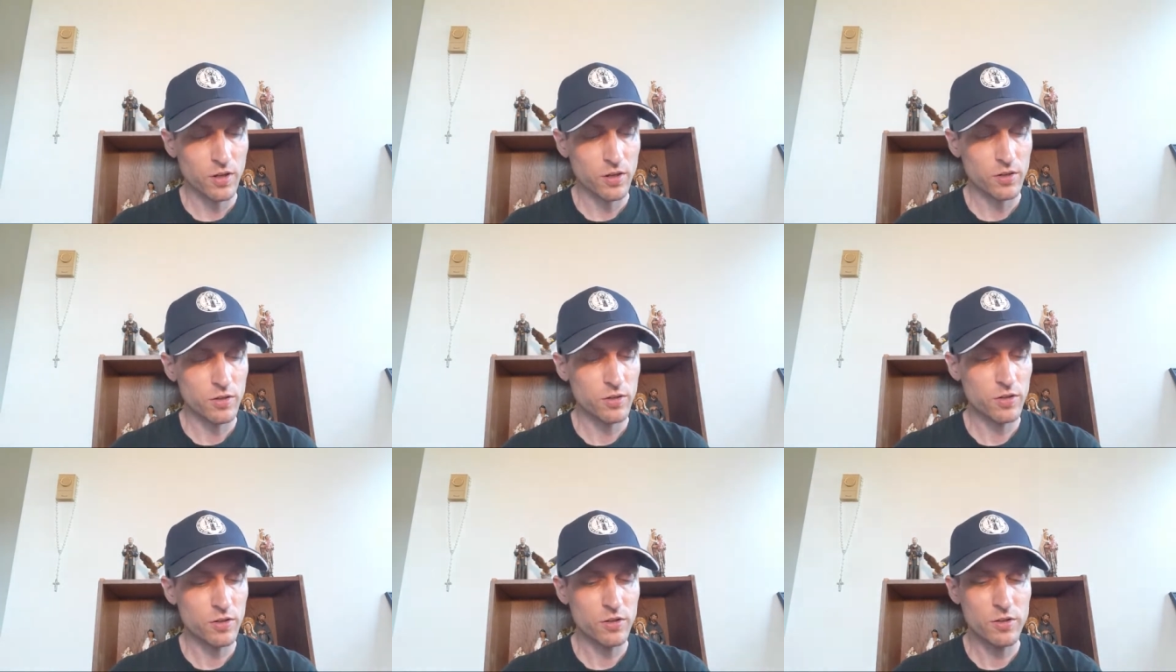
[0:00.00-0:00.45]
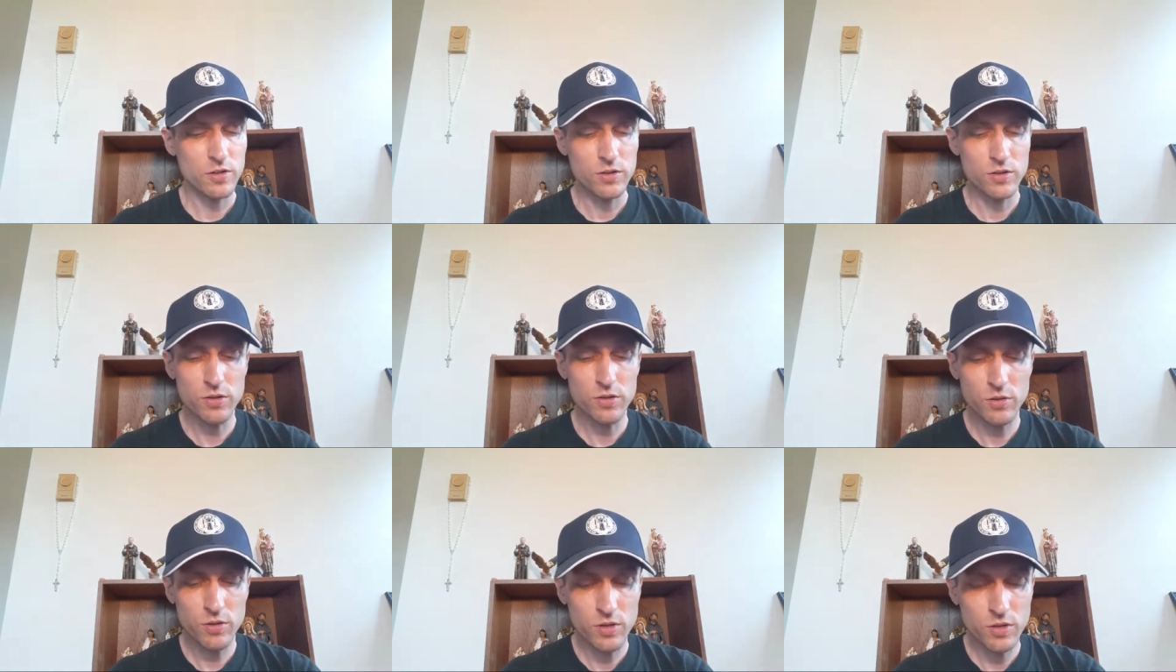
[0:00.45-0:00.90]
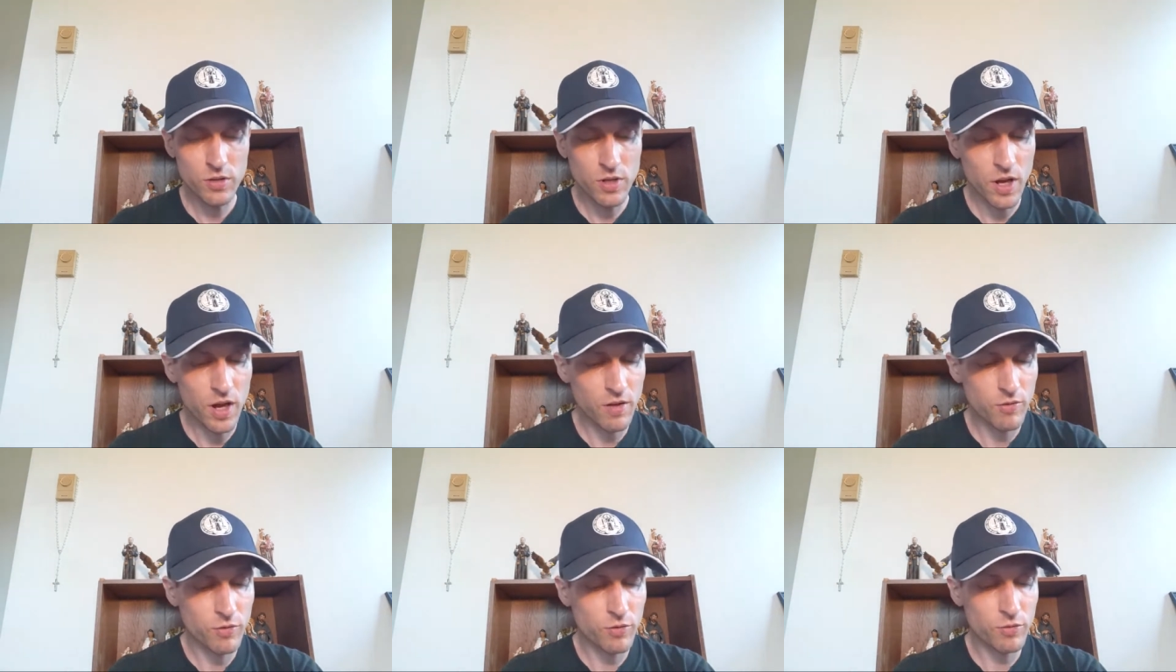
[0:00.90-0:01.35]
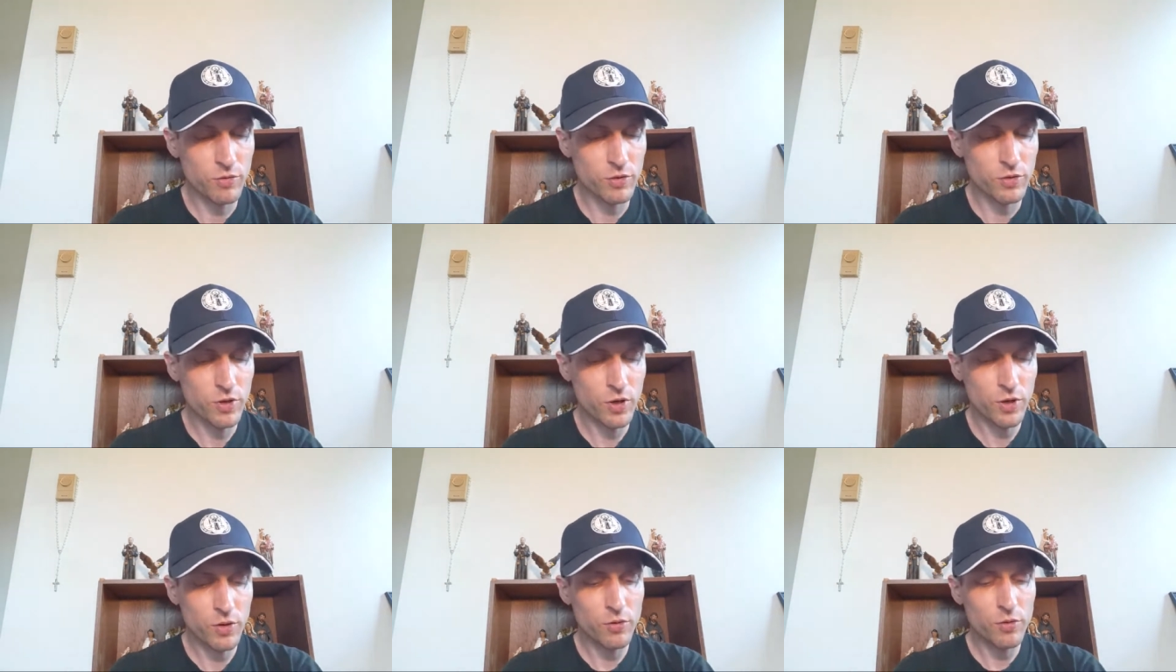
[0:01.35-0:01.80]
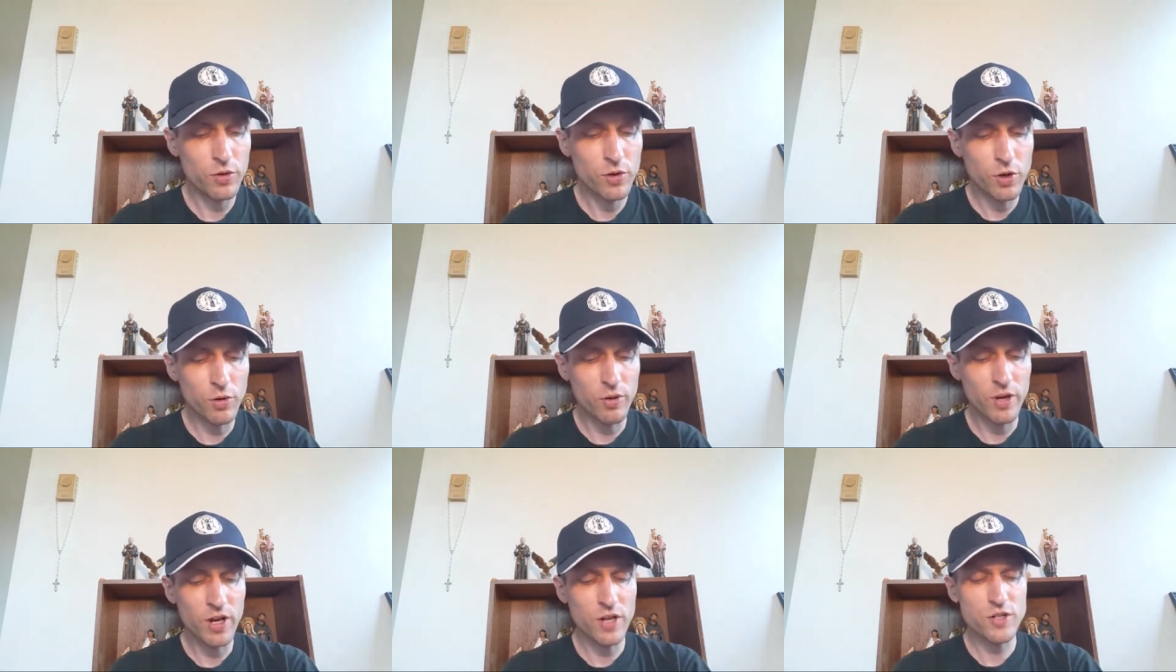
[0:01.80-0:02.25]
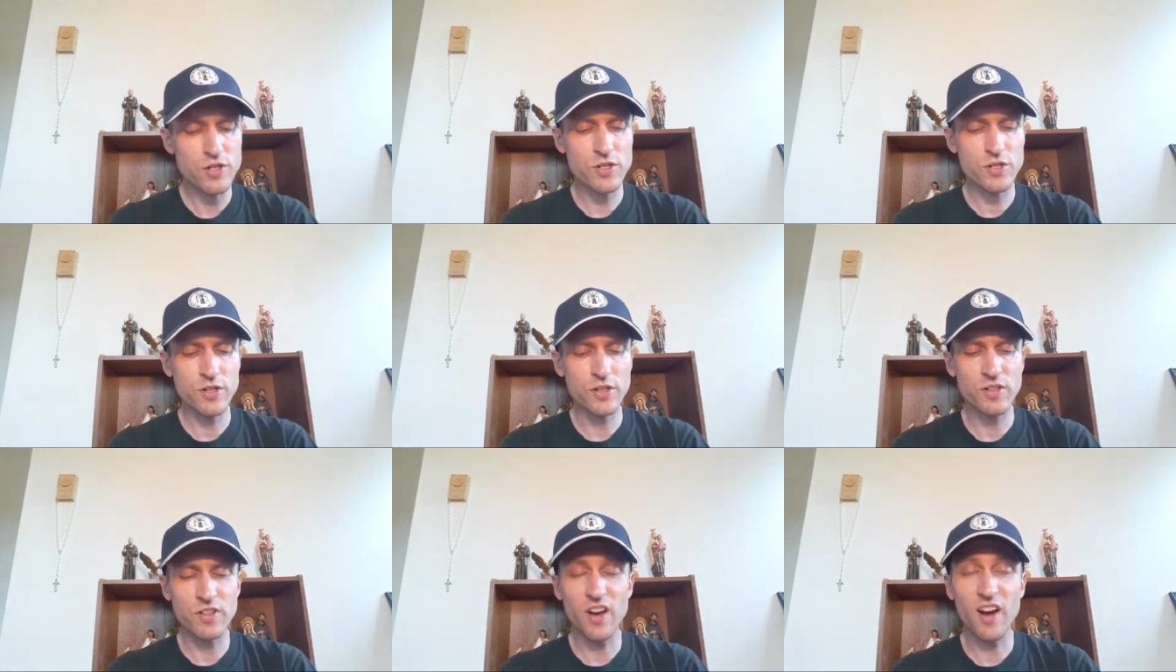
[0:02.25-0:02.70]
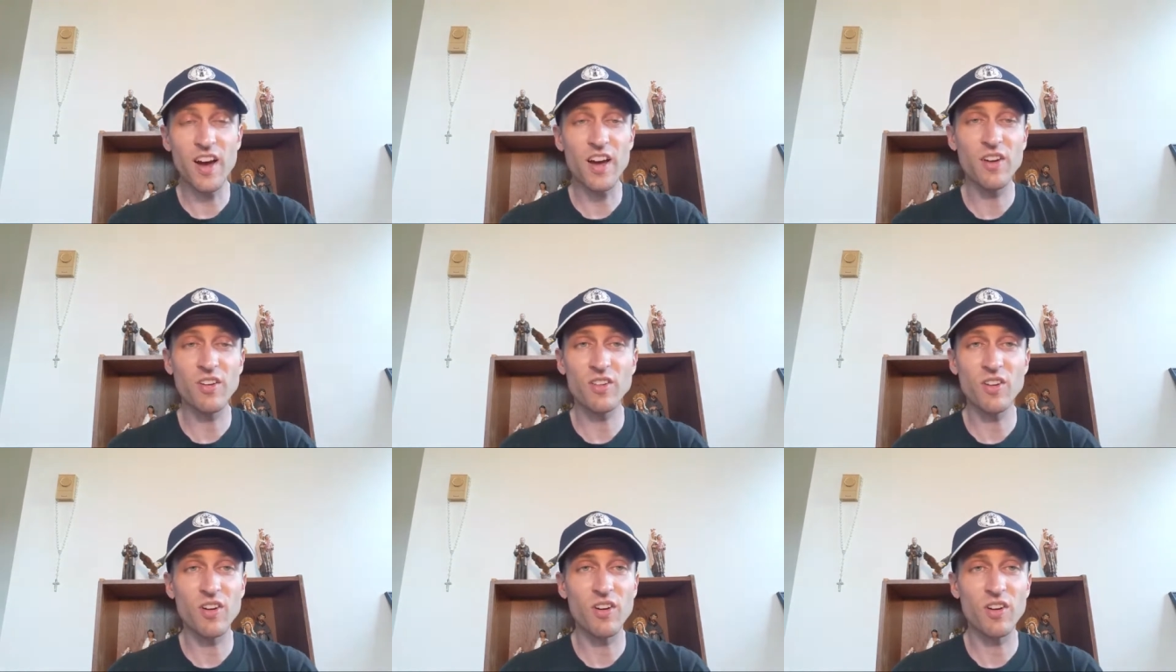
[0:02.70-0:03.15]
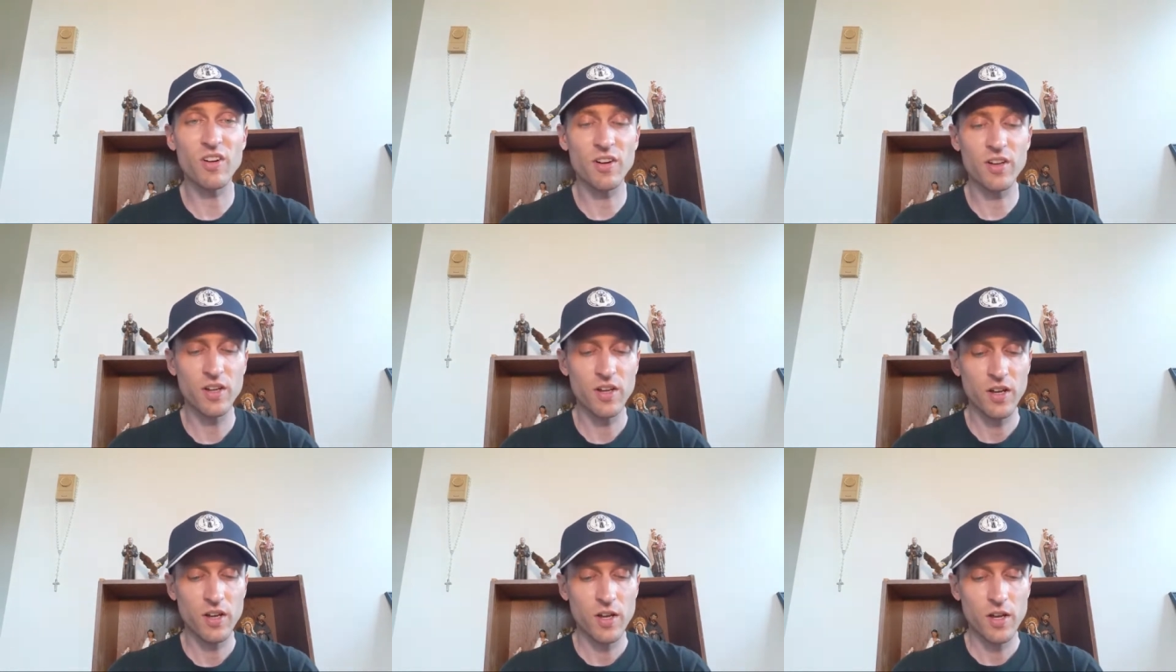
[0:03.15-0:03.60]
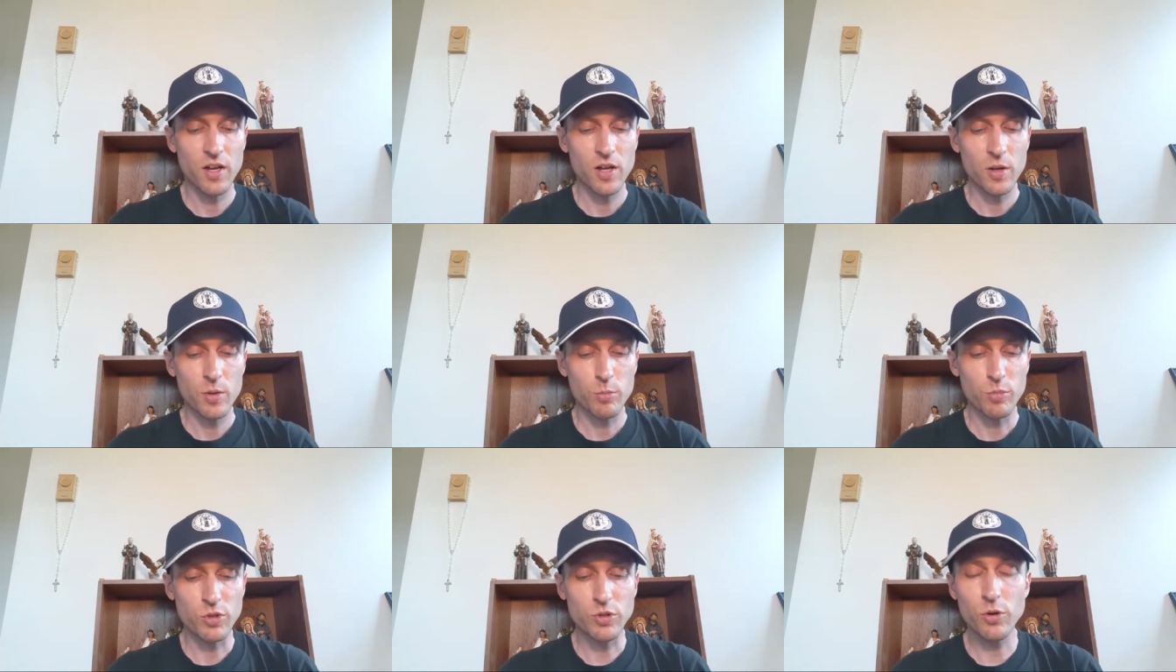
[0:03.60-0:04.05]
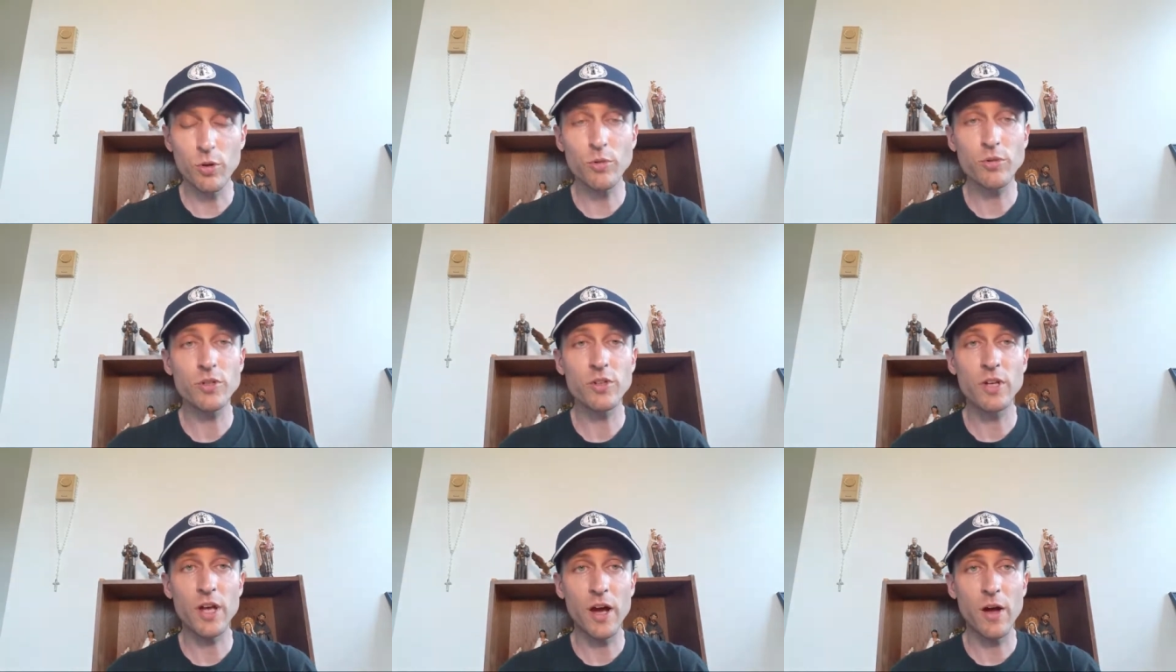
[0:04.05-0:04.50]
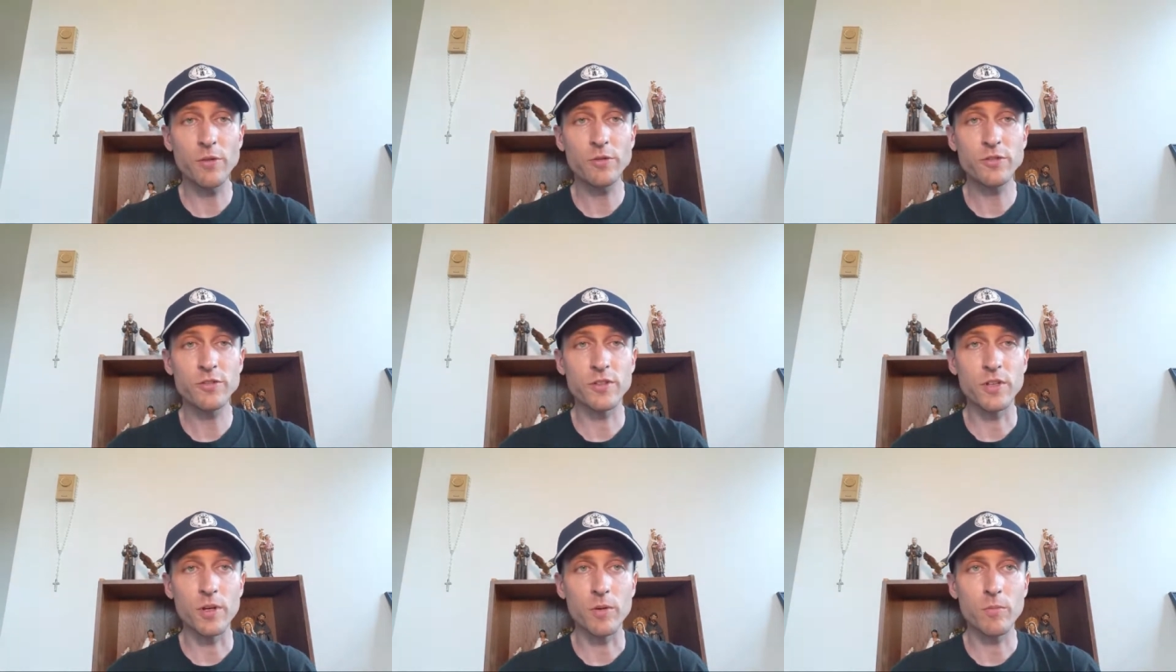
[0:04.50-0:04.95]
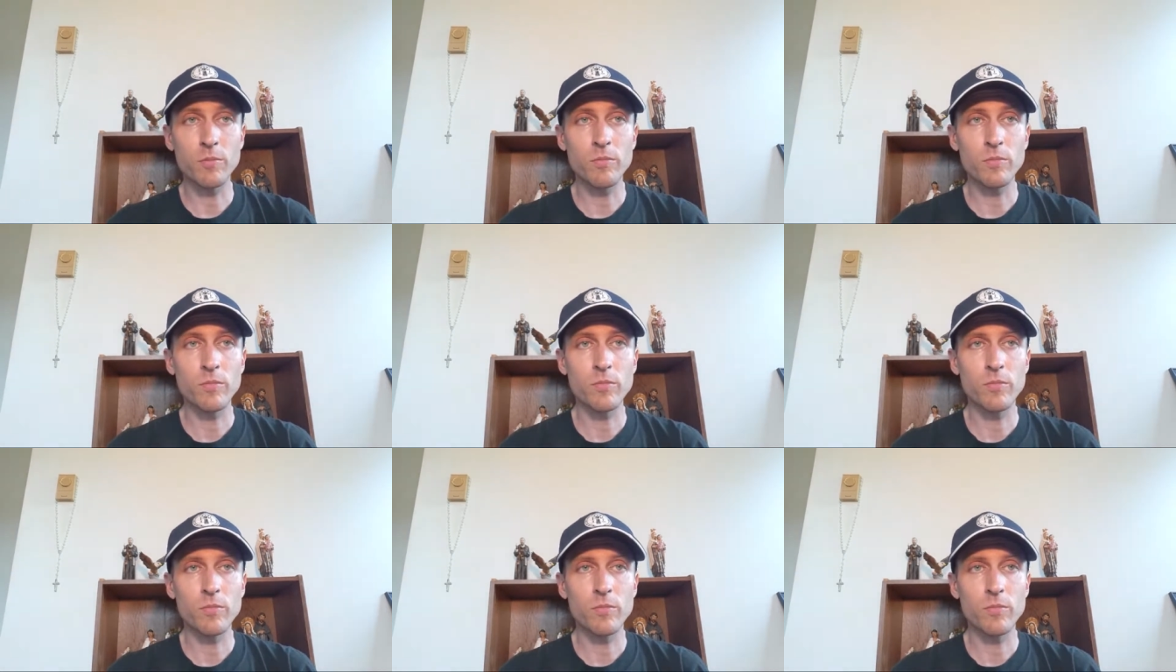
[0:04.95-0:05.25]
you can have a fraternal correction and dialogue, but don't denounce them."